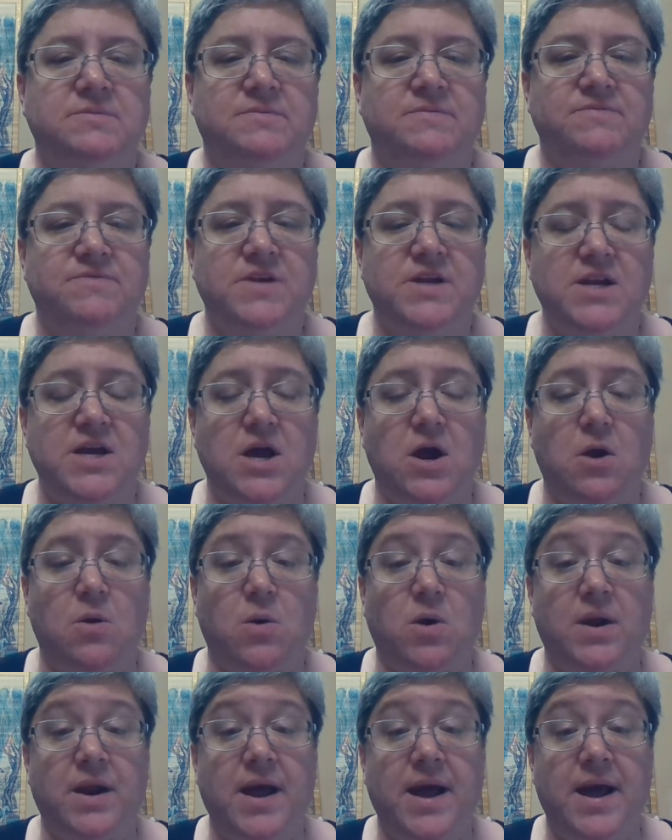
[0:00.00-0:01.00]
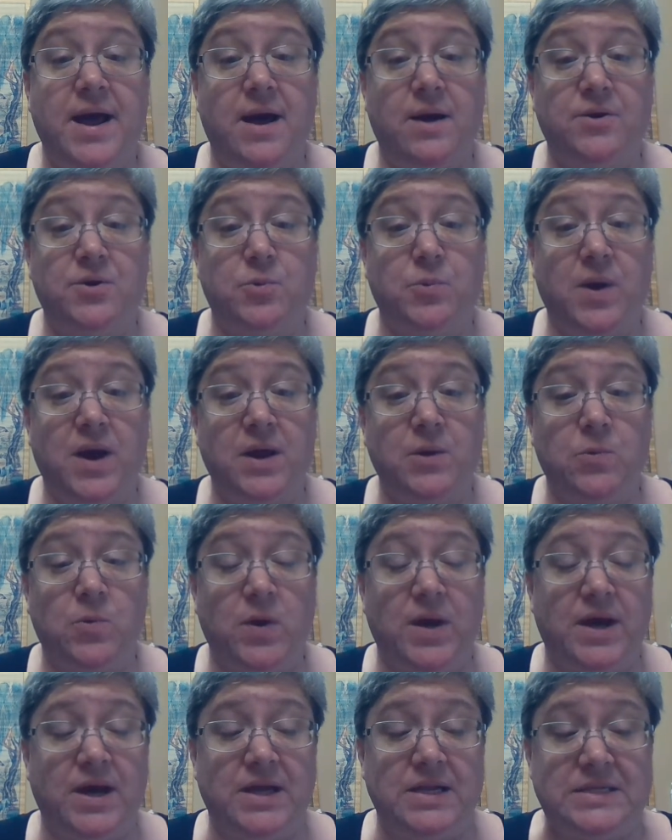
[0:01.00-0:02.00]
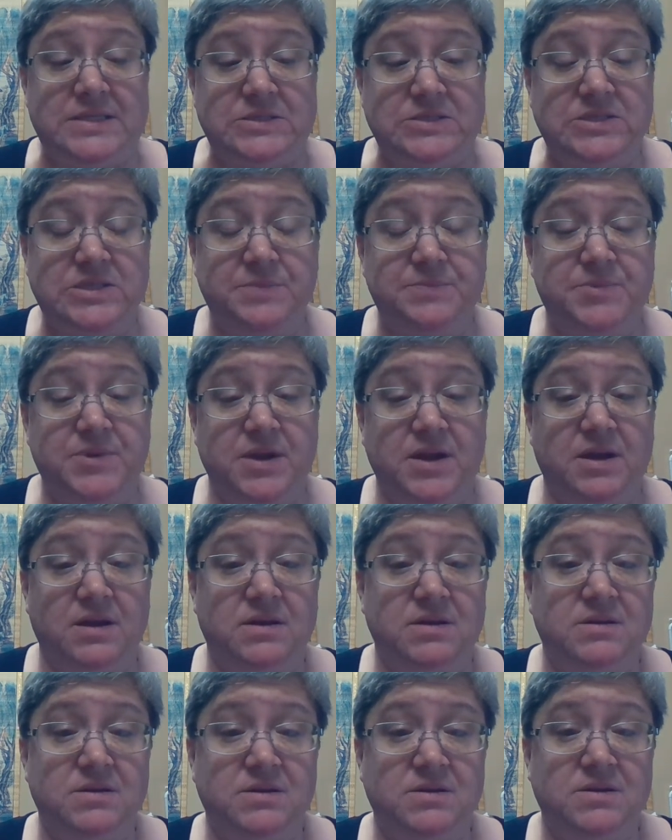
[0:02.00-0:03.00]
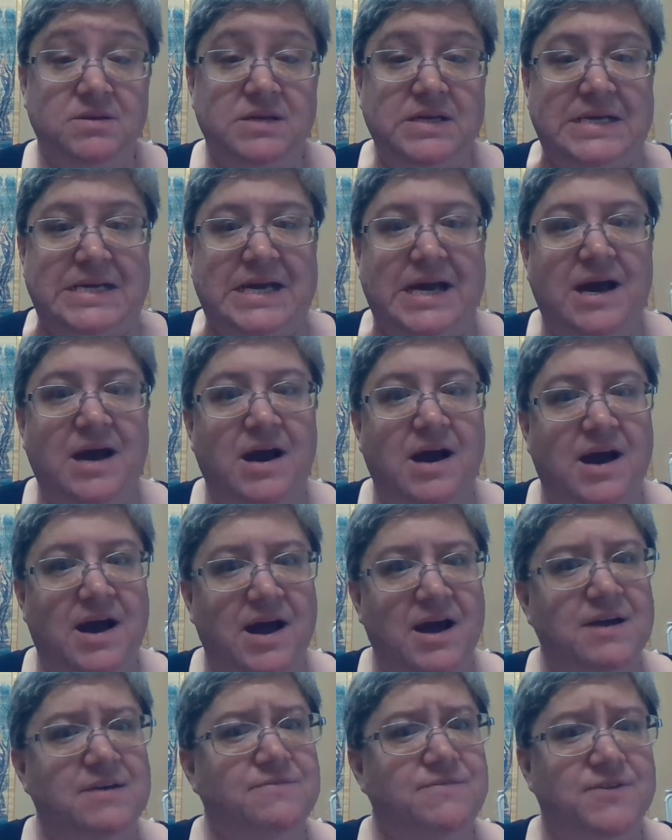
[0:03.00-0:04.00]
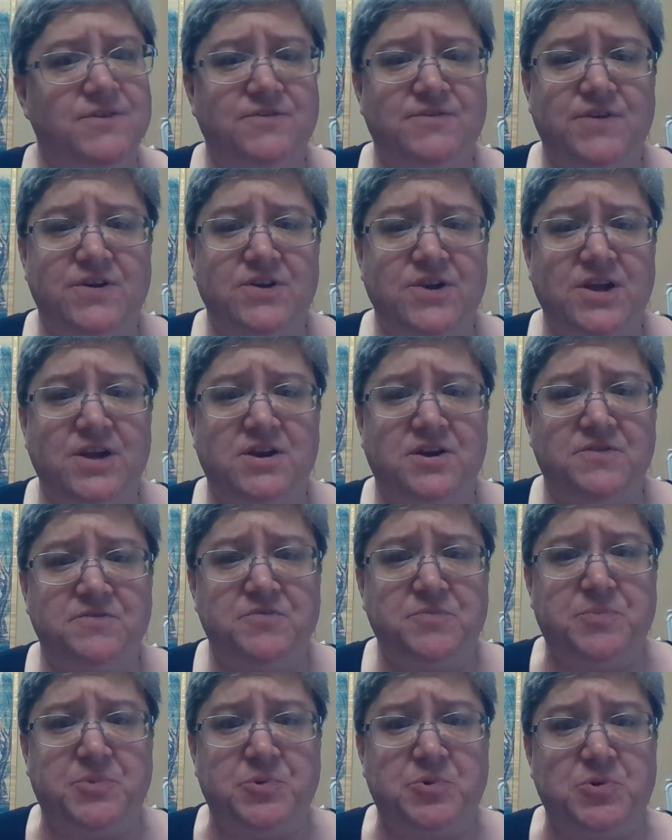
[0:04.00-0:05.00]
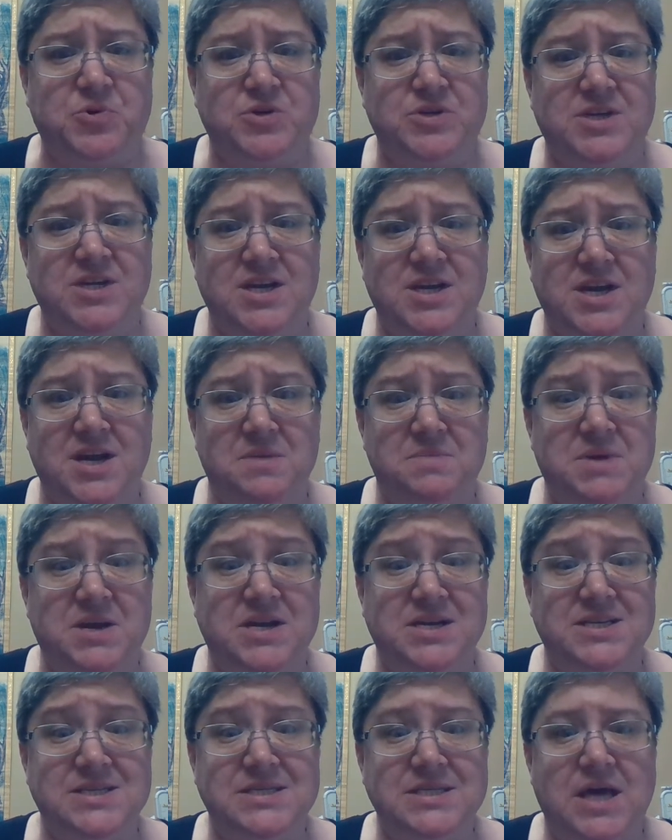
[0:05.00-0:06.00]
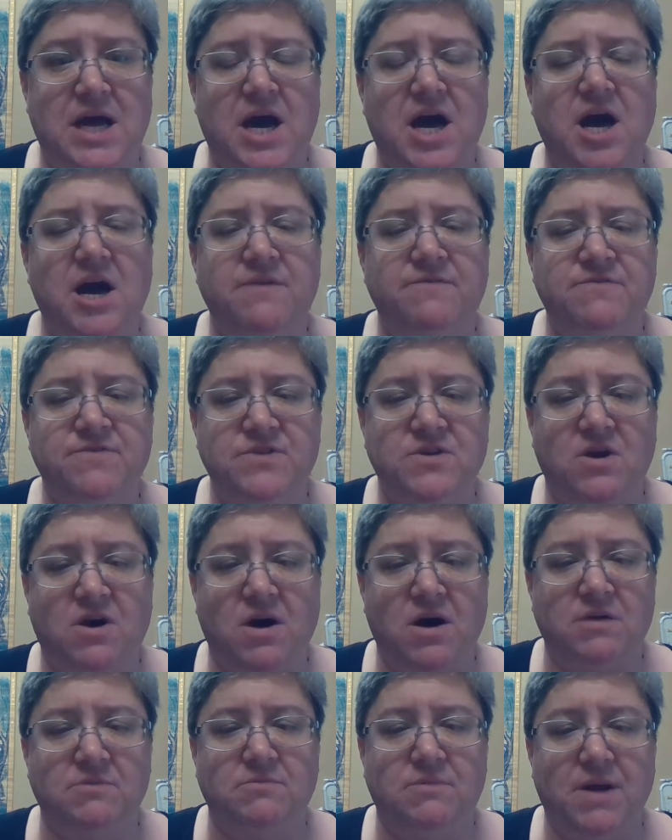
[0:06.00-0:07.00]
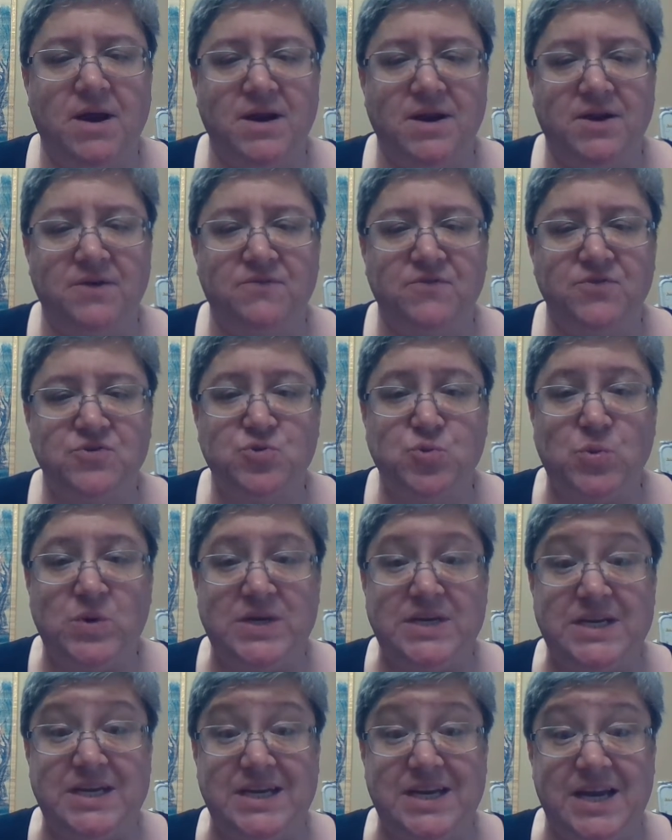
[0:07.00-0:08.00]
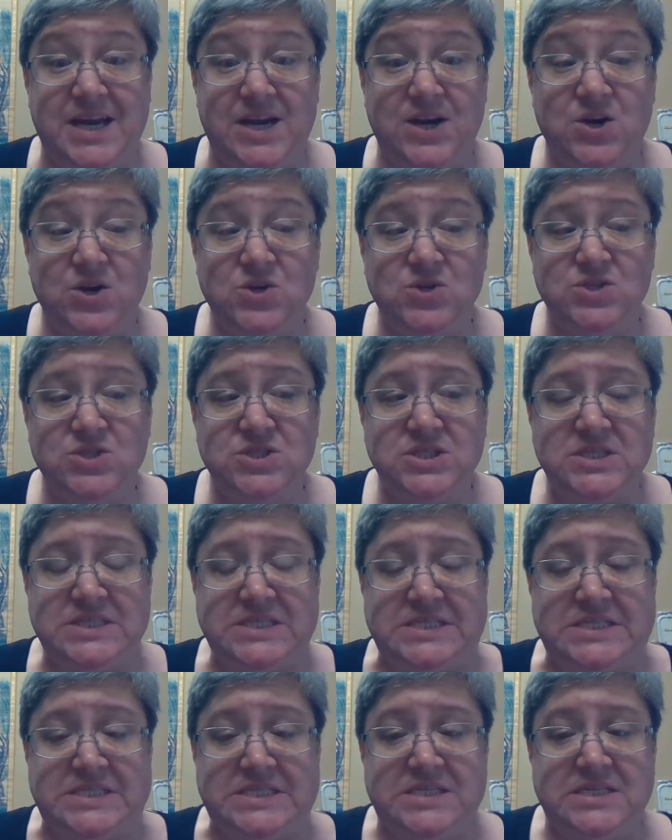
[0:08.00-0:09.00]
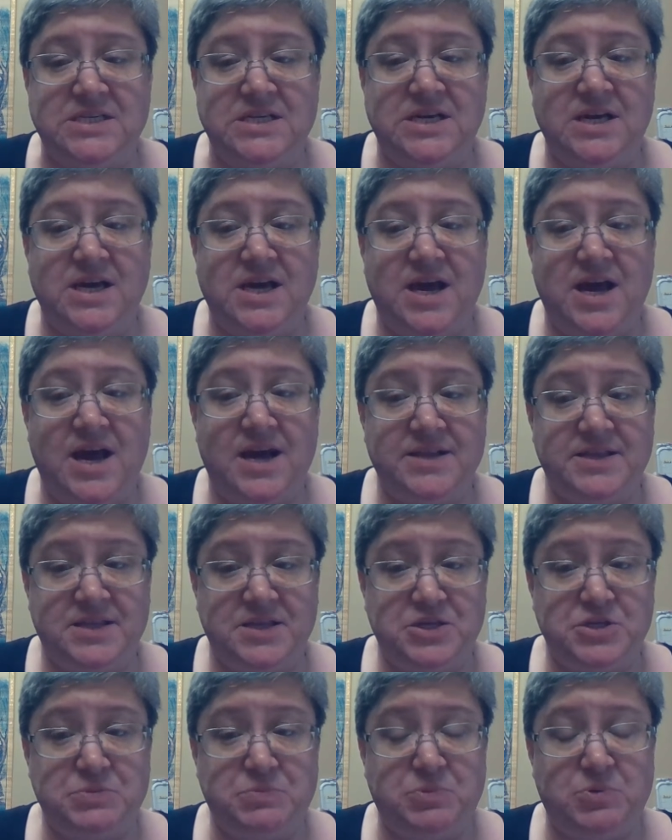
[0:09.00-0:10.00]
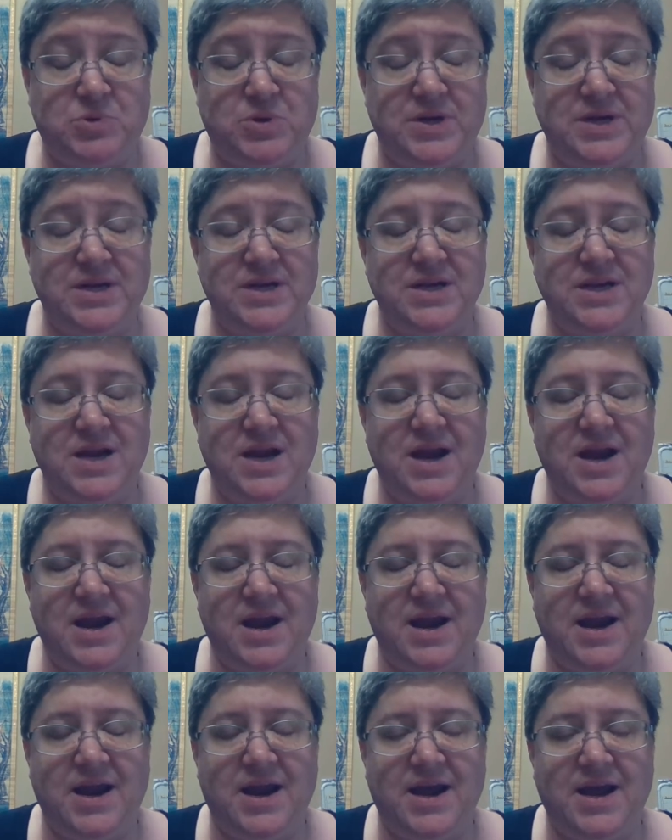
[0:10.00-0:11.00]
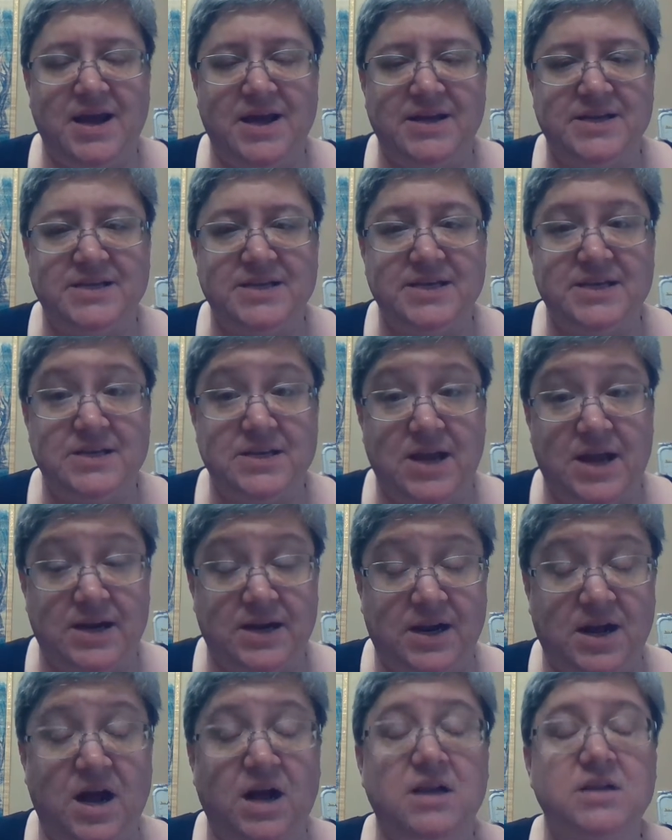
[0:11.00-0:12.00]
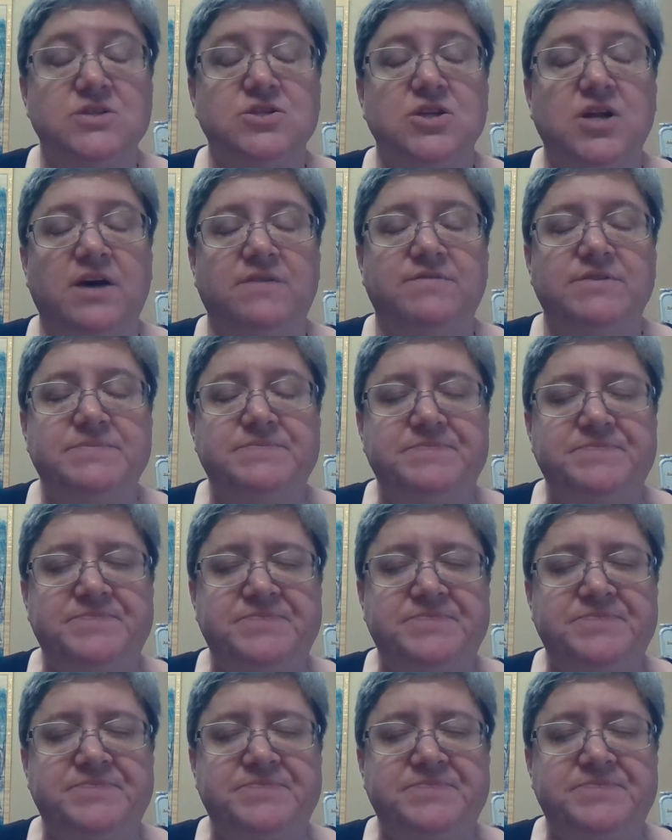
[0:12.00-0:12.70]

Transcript: video on how to write well, something I feel fairly comfortable critiquing because I've taught writing for 20 years at this point and at a college level.